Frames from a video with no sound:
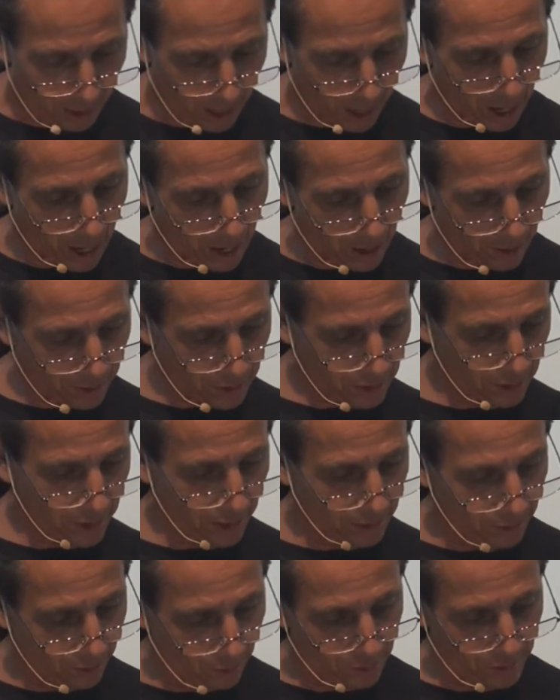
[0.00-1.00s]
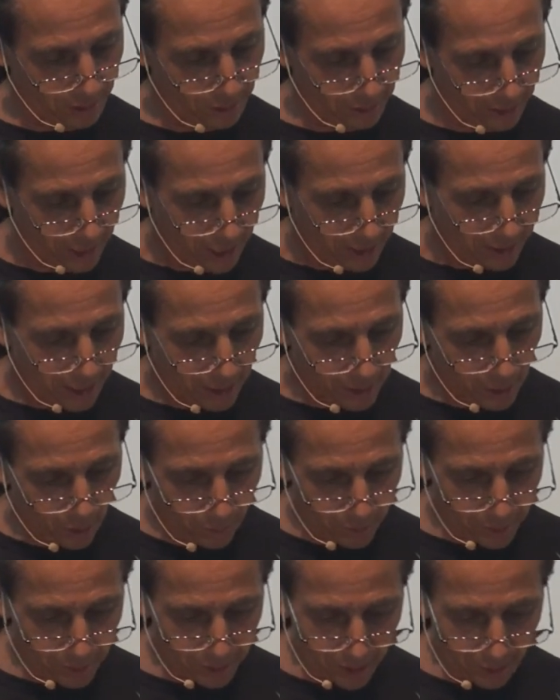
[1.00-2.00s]
Uh, let's say thirteen. Let no
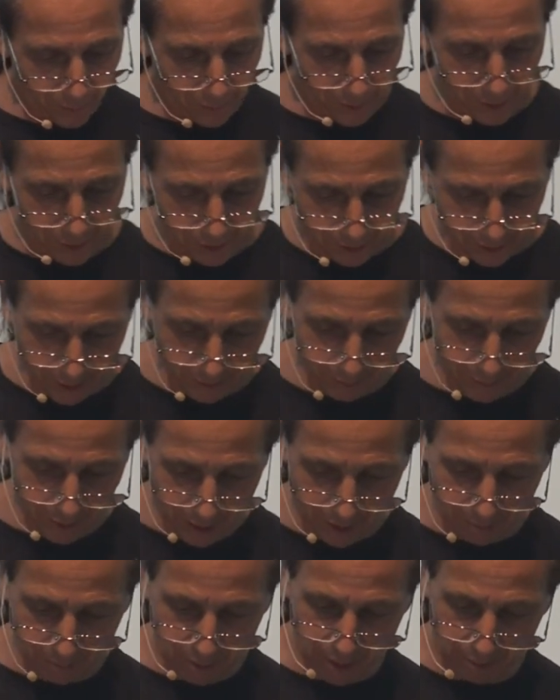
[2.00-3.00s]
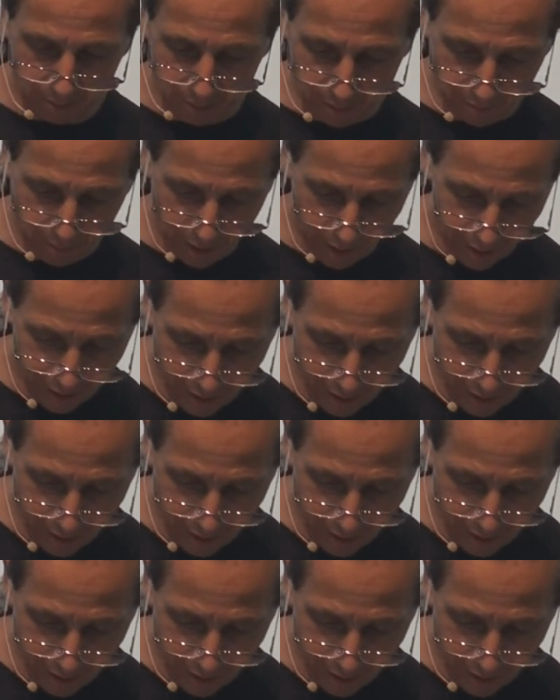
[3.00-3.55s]
one say when he is tempted, I am tempted by